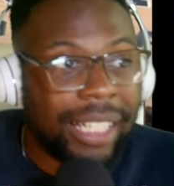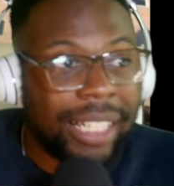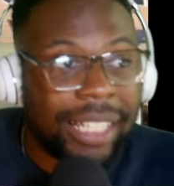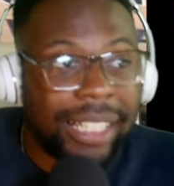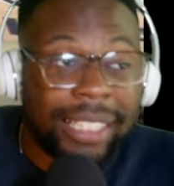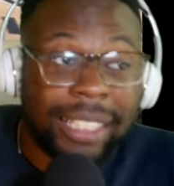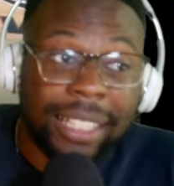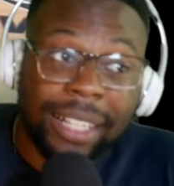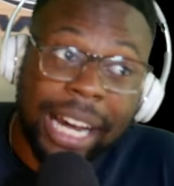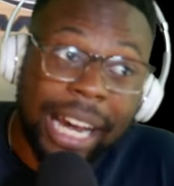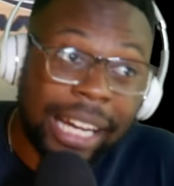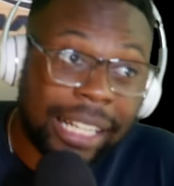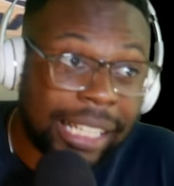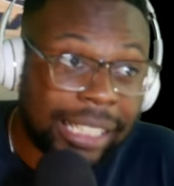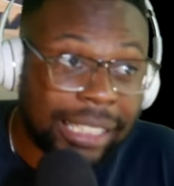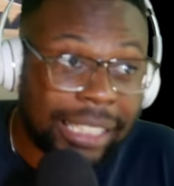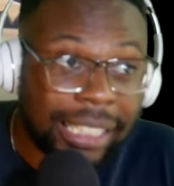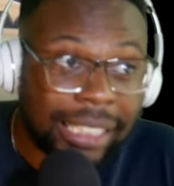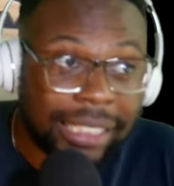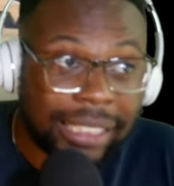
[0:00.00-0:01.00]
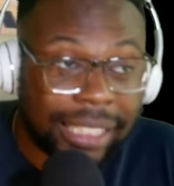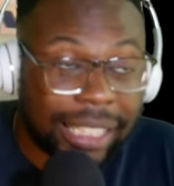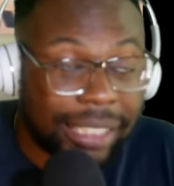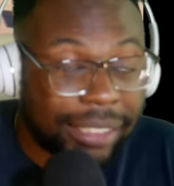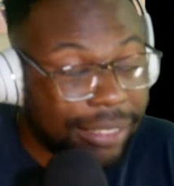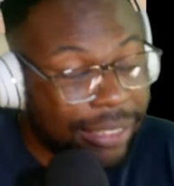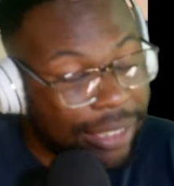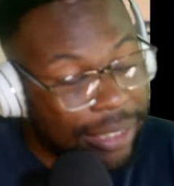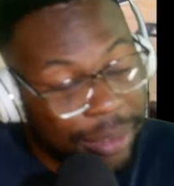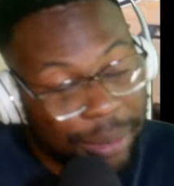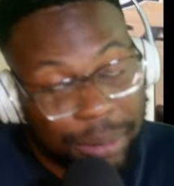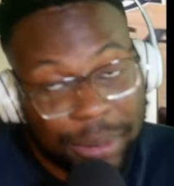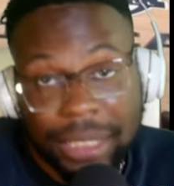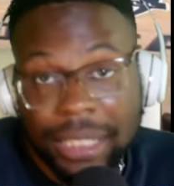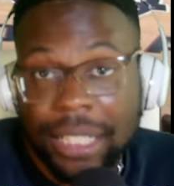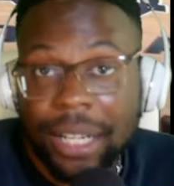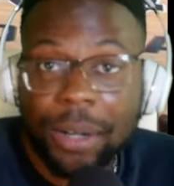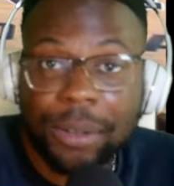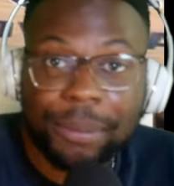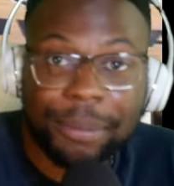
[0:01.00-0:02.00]
You know, I, I think I don't know who the
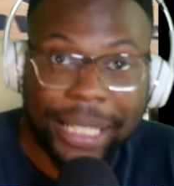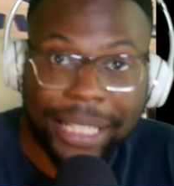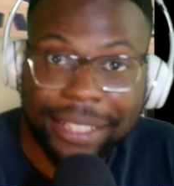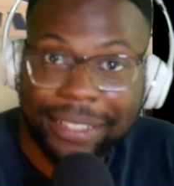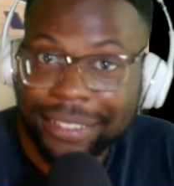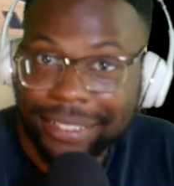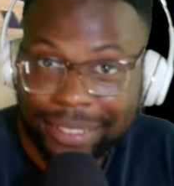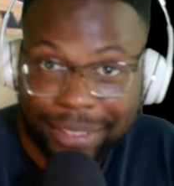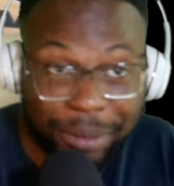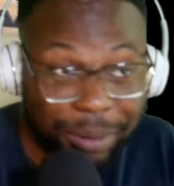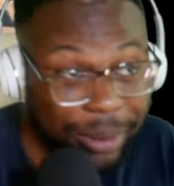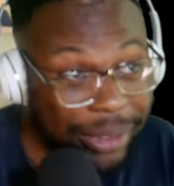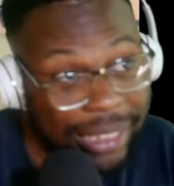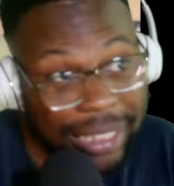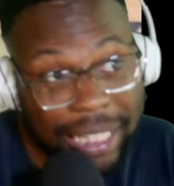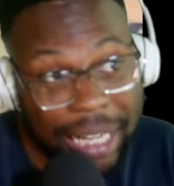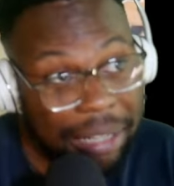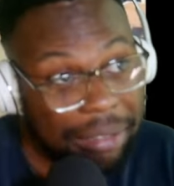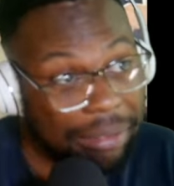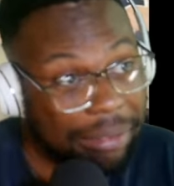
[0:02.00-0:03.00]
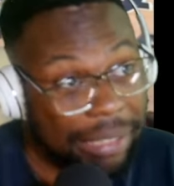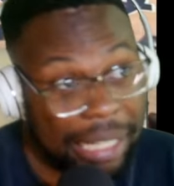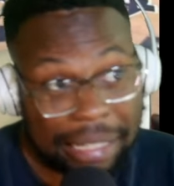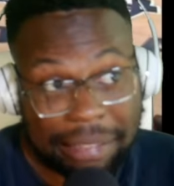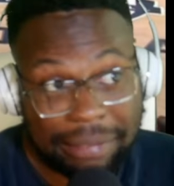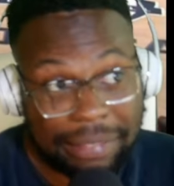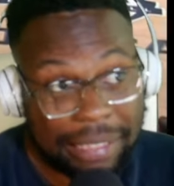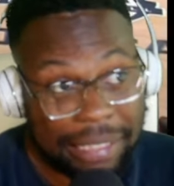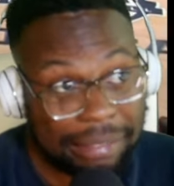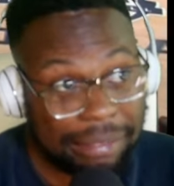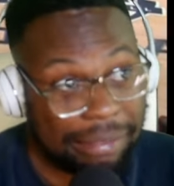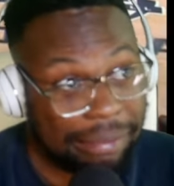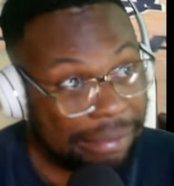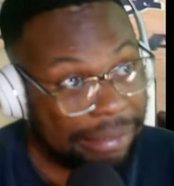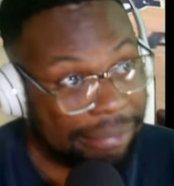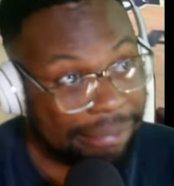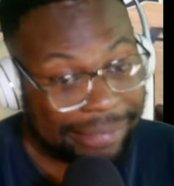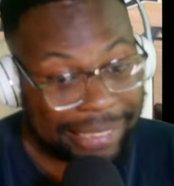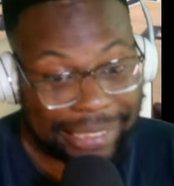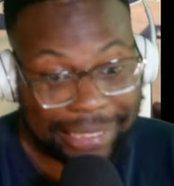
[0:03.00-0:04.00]
goat, man. Who is the goat? I don't
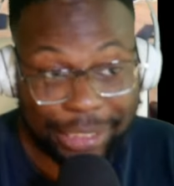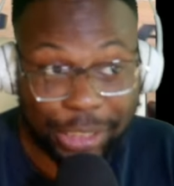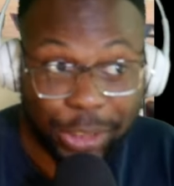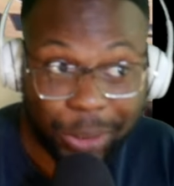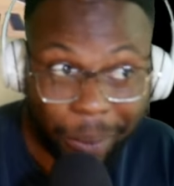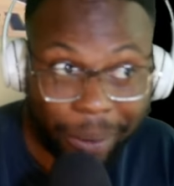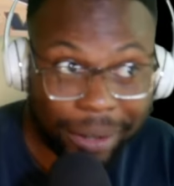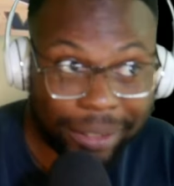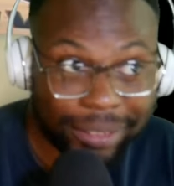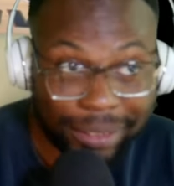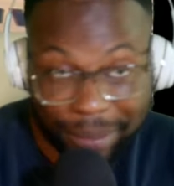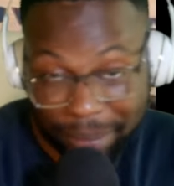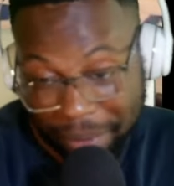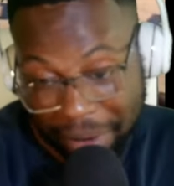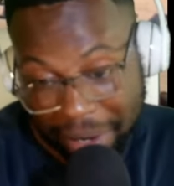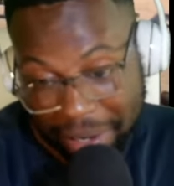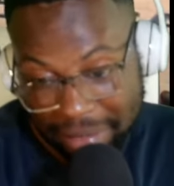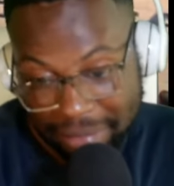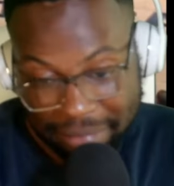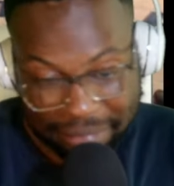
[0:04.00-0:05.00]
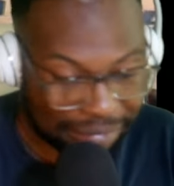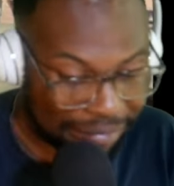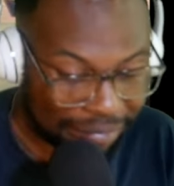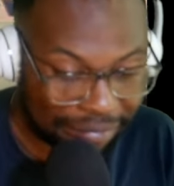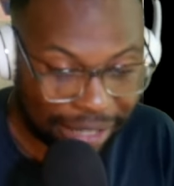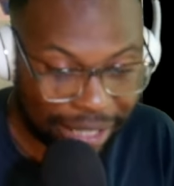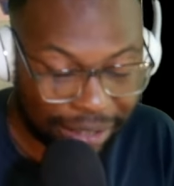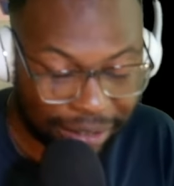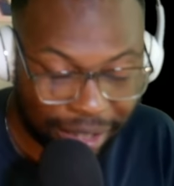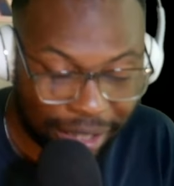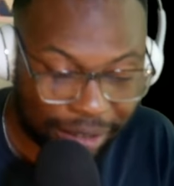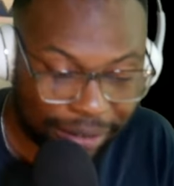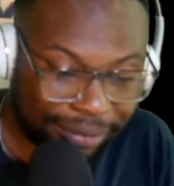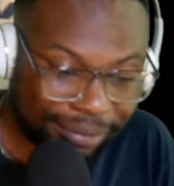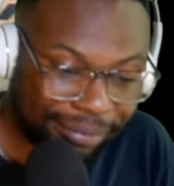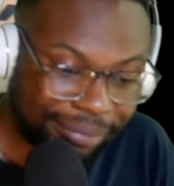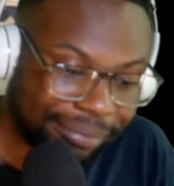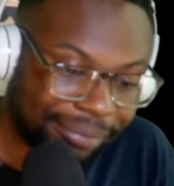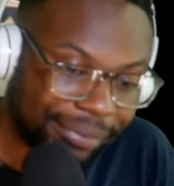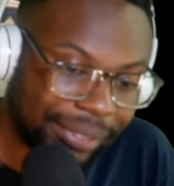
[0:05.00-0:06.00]
know. Is it Jordan, LeBron? I don't know.
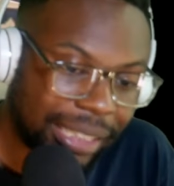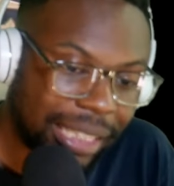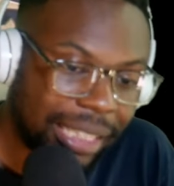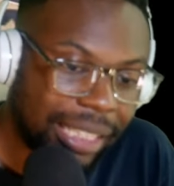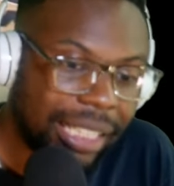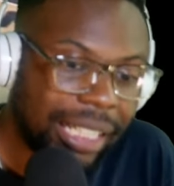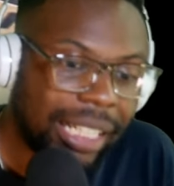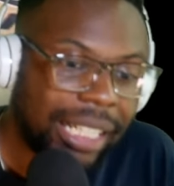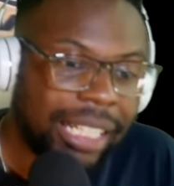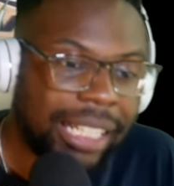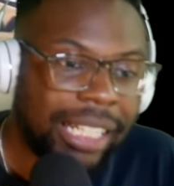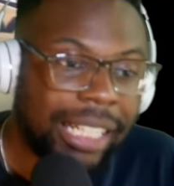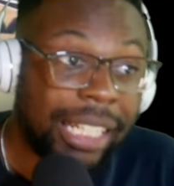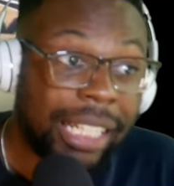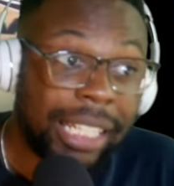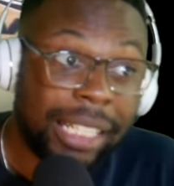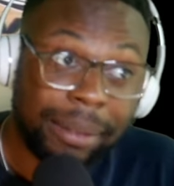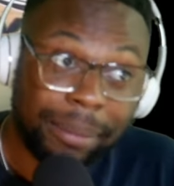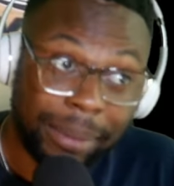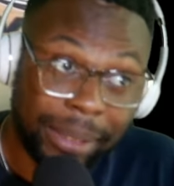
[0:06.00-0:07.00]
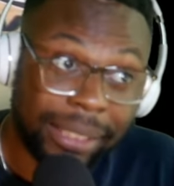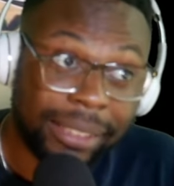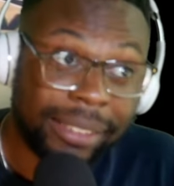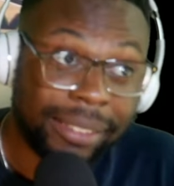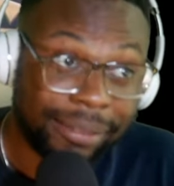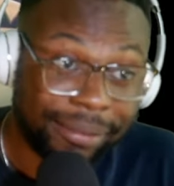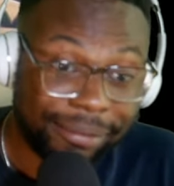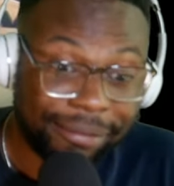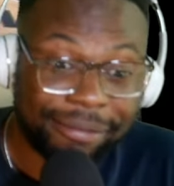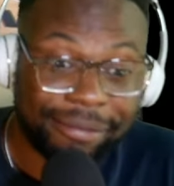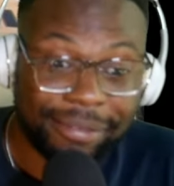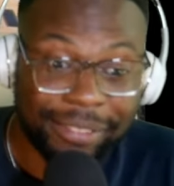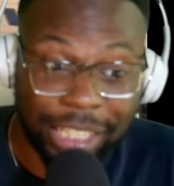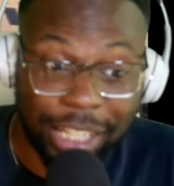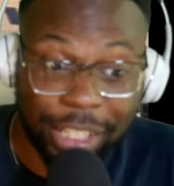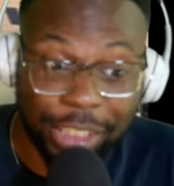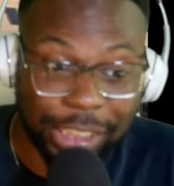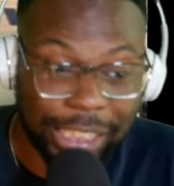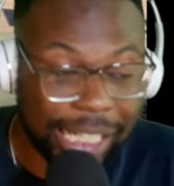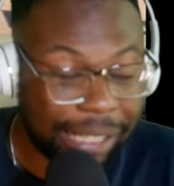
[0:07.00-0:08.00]
But
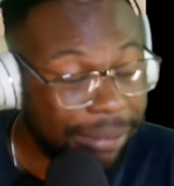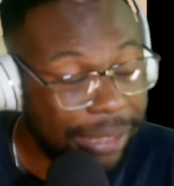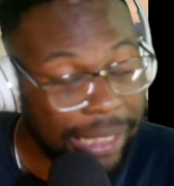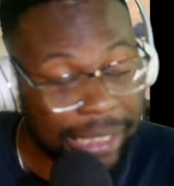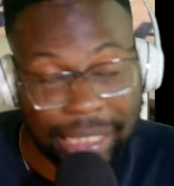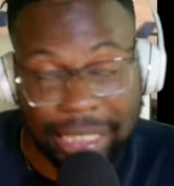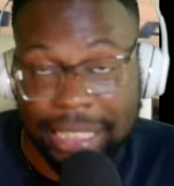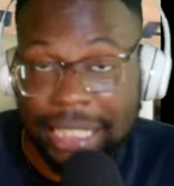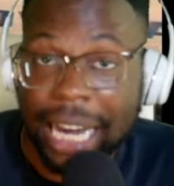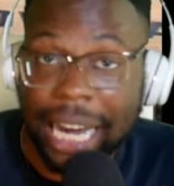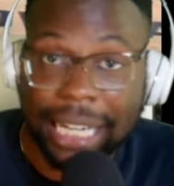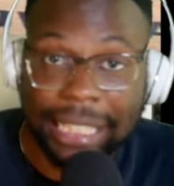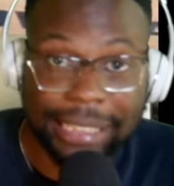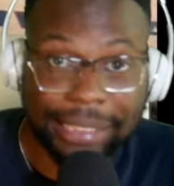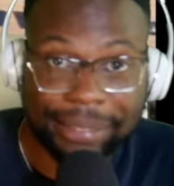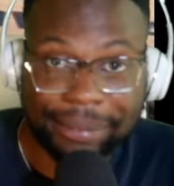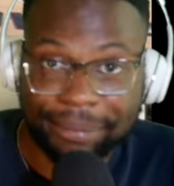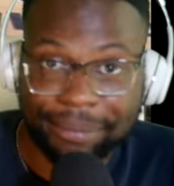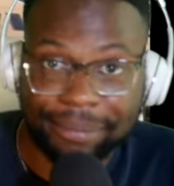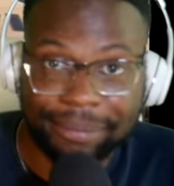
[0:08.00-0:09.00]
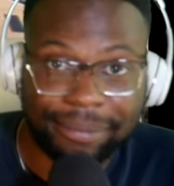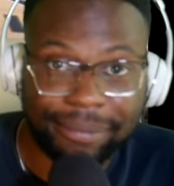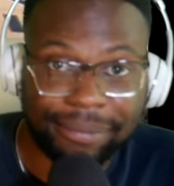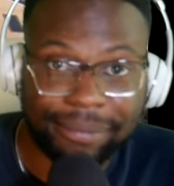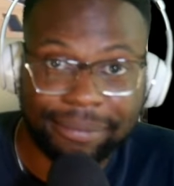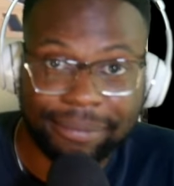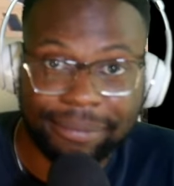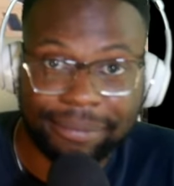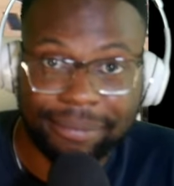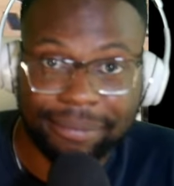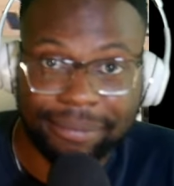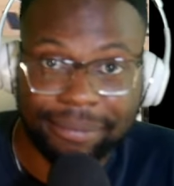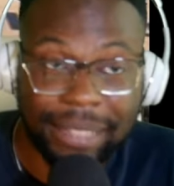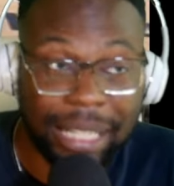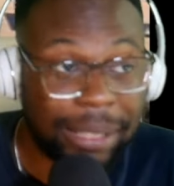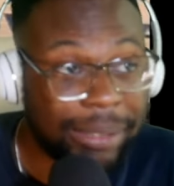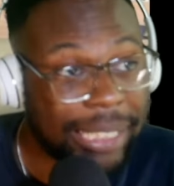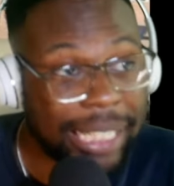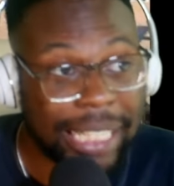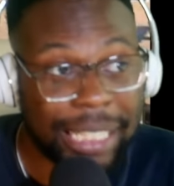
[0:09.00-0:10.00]
longevity, he got it. I
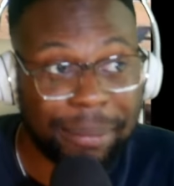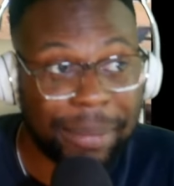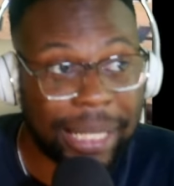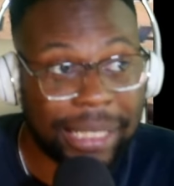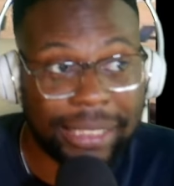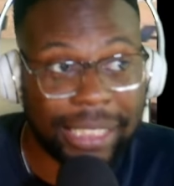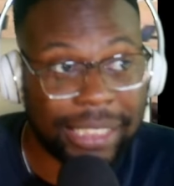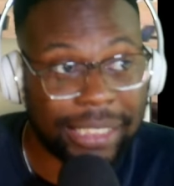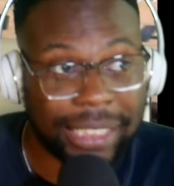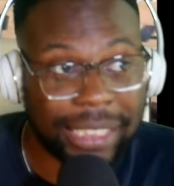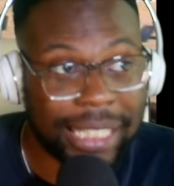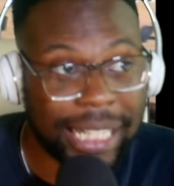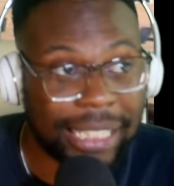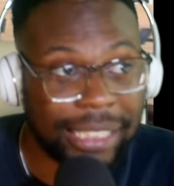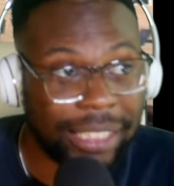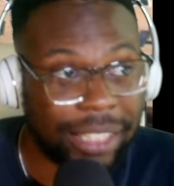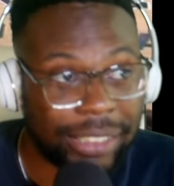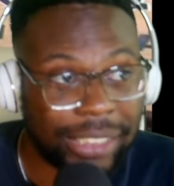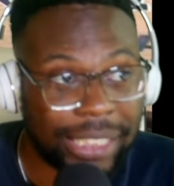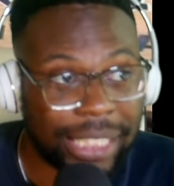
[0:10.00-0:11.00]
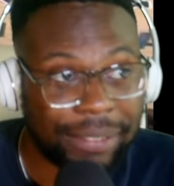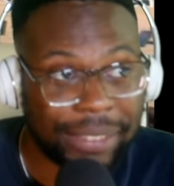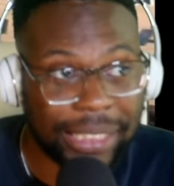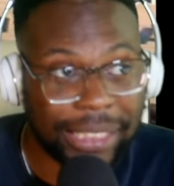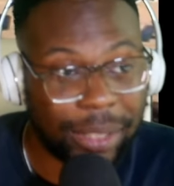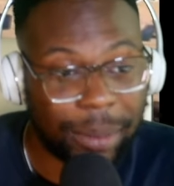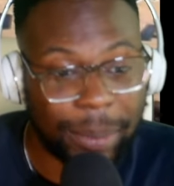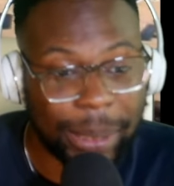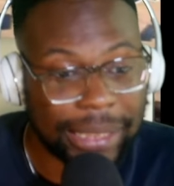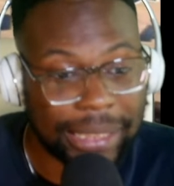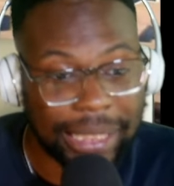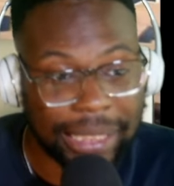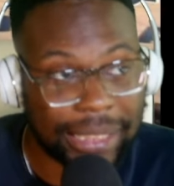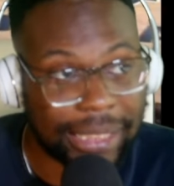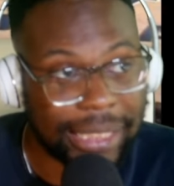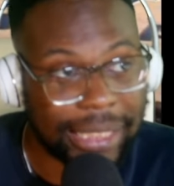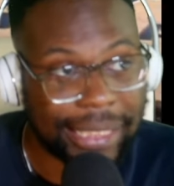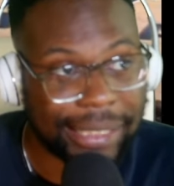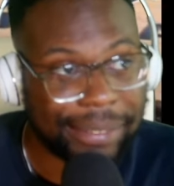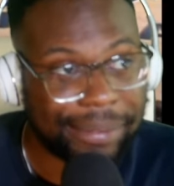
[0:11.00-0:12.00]
don't think anybody touching that longevity. Nobody touching
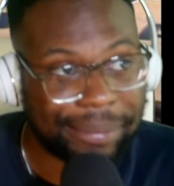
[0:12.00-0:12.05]
that.